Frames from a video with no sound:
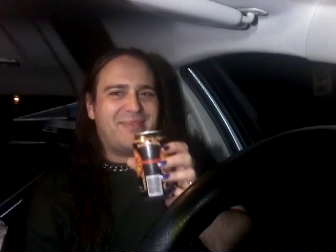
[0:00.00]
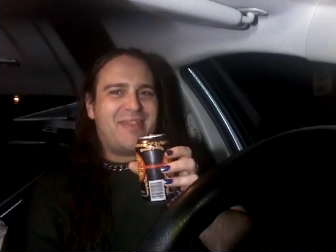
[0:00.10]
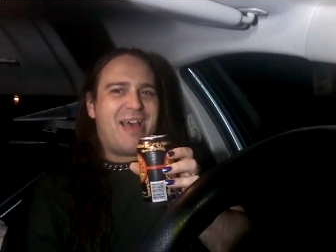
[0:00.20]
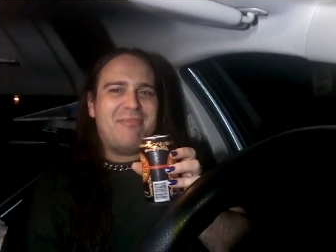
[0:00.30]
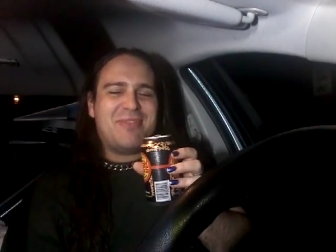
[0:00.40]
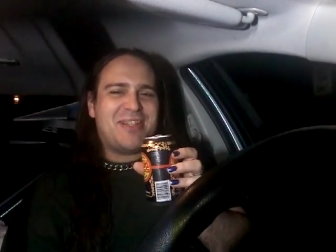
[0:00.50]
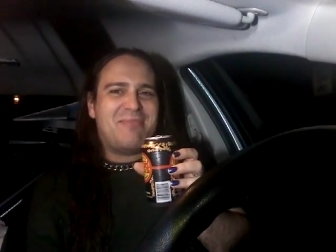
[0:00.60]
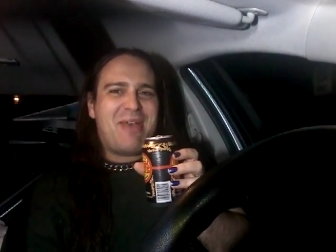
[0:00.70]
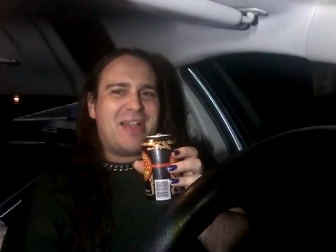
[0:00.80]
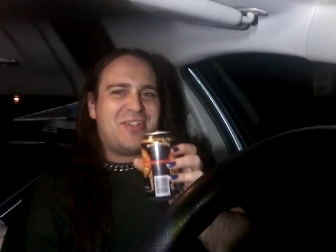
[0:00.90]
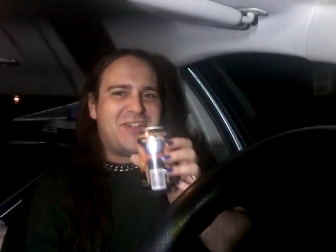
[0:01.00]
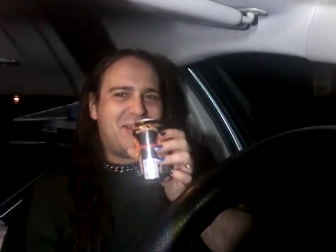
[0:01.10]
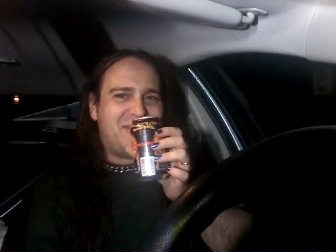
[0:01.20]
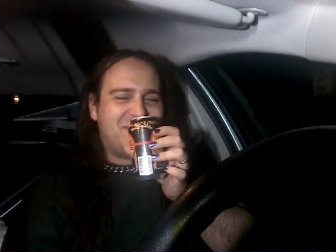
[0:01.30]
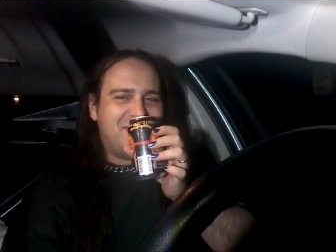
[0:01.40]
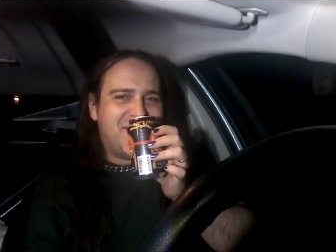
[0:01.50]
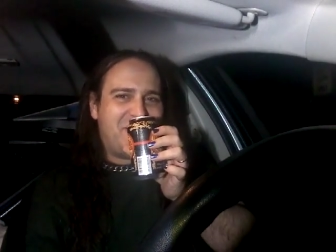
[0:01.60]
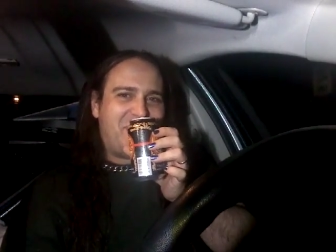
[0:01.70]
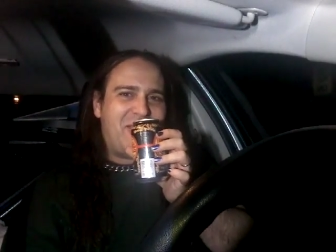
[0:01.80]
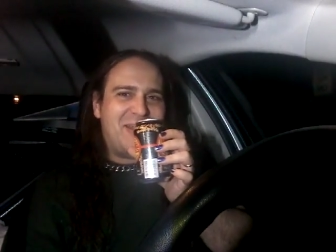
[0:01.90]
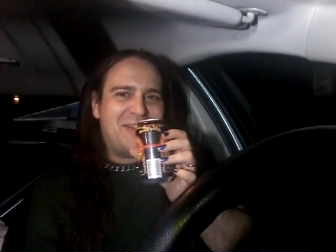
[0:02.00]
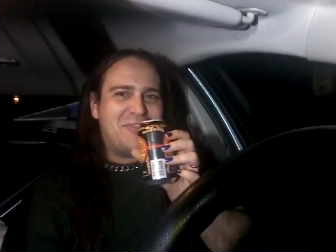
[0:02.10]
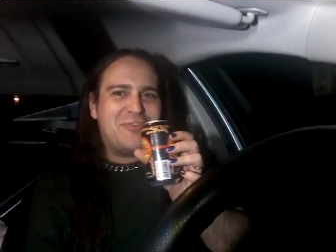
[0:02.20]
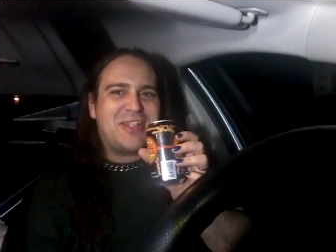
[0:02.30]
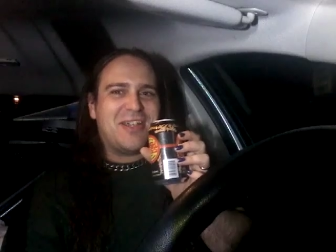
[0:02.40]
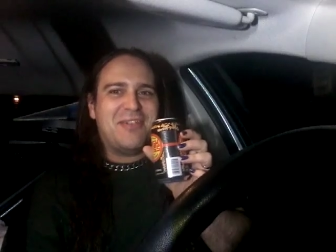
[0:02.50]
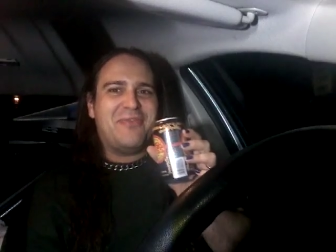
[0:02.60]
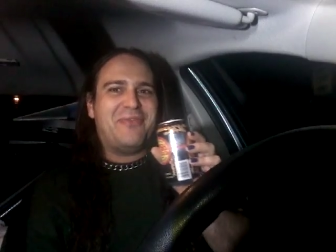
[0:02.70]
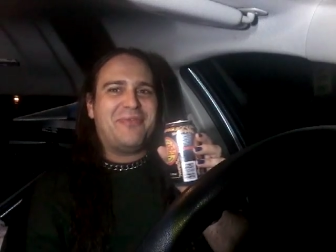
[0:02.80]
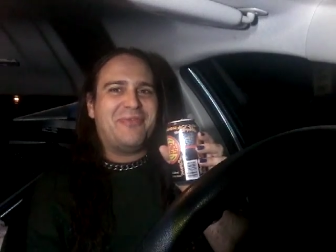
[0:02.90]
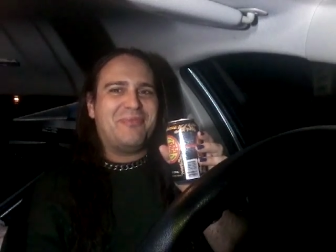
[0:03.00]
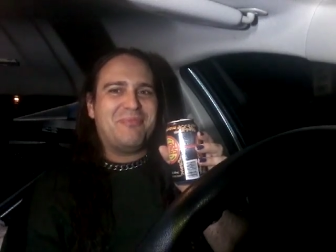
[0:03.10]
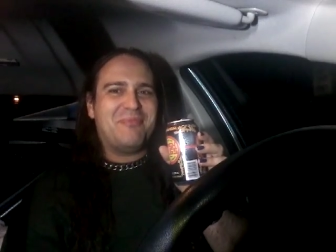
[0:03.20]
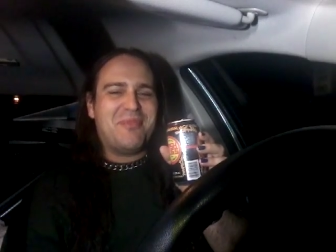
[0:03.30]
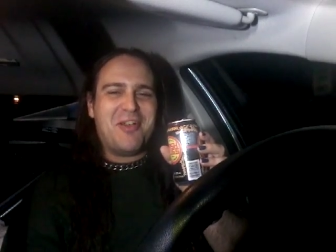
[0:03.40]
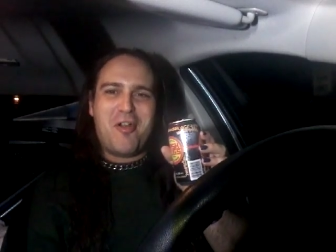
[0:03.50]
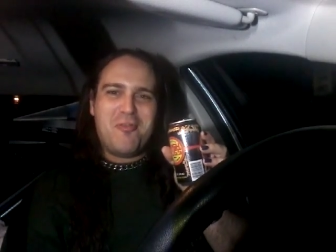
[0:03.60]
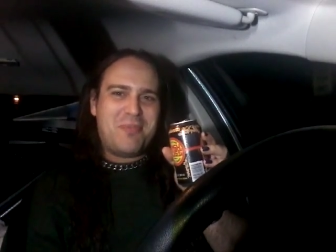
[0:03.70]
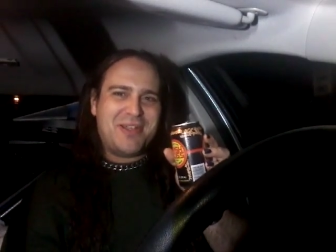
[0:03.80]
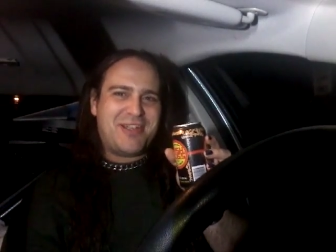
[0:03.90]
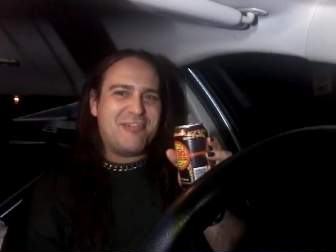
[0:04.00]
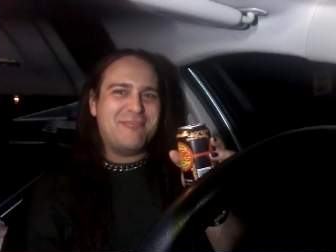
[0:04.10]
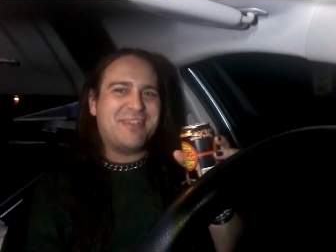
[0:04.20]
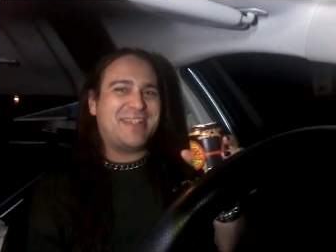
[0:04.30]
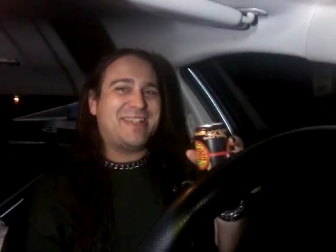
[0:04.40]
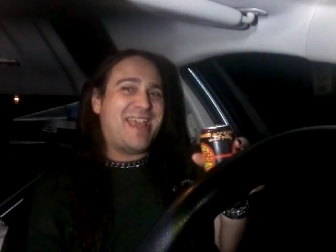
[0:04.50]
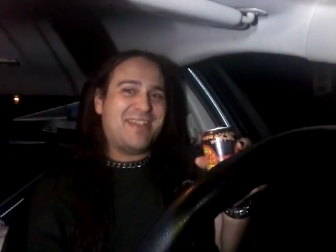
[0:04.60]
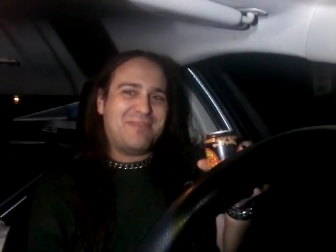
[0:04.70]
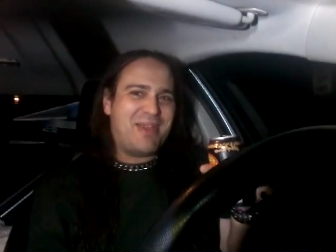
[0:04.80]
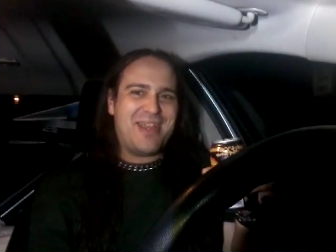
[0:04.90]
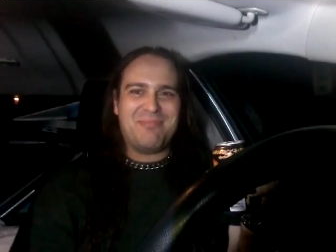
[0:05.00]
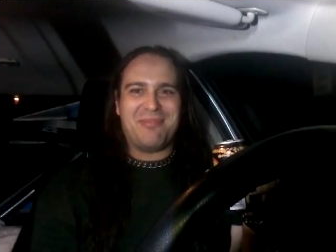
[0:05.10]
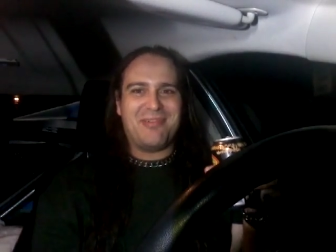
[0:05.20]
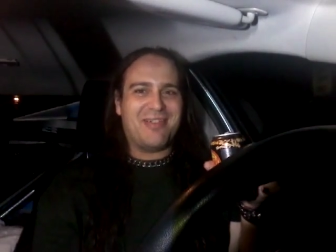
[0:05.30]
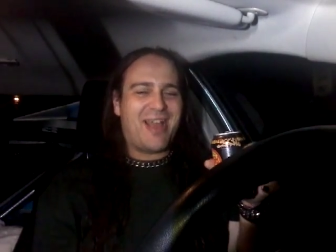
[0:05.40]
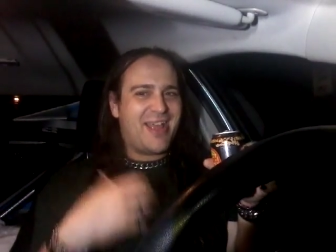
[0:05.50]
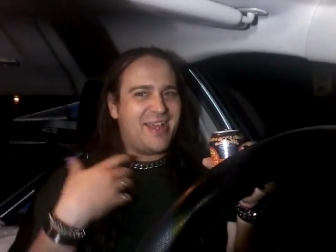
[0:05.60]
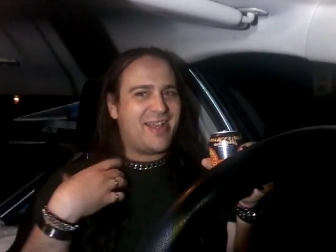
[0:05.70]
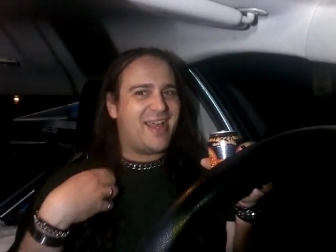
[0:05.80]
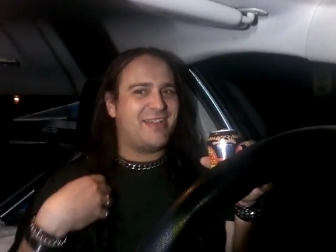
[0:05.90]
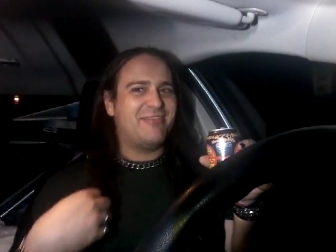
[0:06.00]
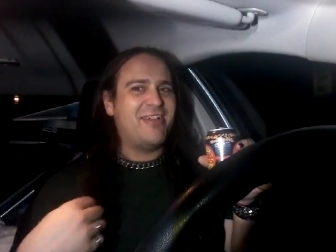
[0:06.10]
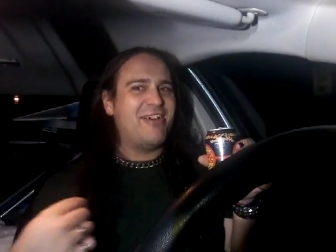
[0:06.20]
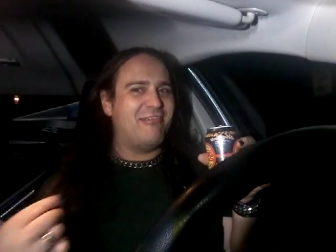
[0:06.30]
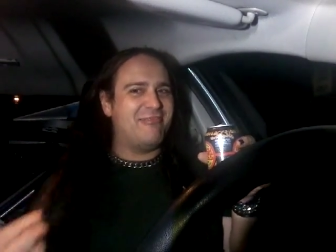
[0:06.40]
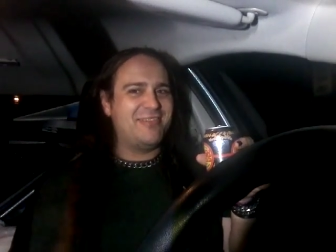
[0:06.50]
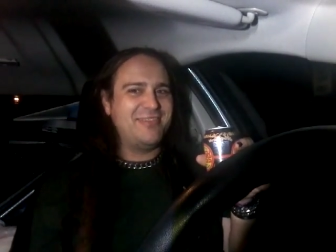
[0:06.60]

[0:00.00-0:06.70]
Now I'm just imagining faint notes of open coat sandpaper. I don't know.